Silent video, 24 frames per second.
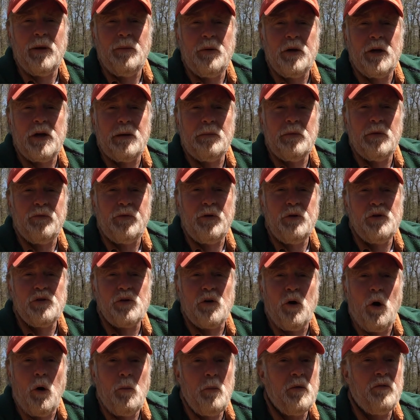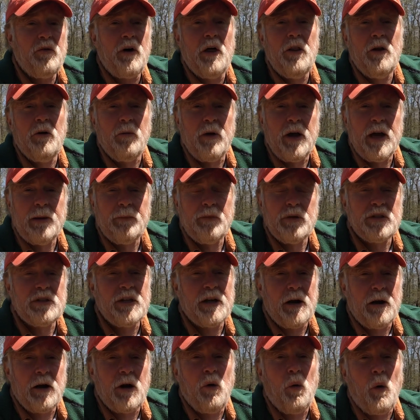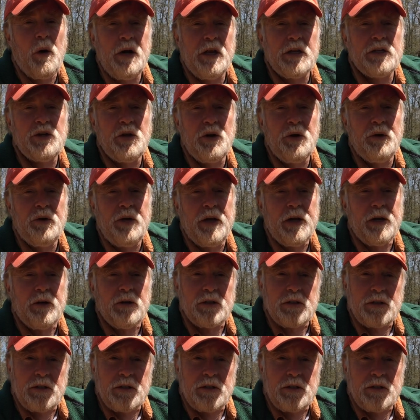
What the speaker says: become the future home of other animals that aren't quite as good at diggers,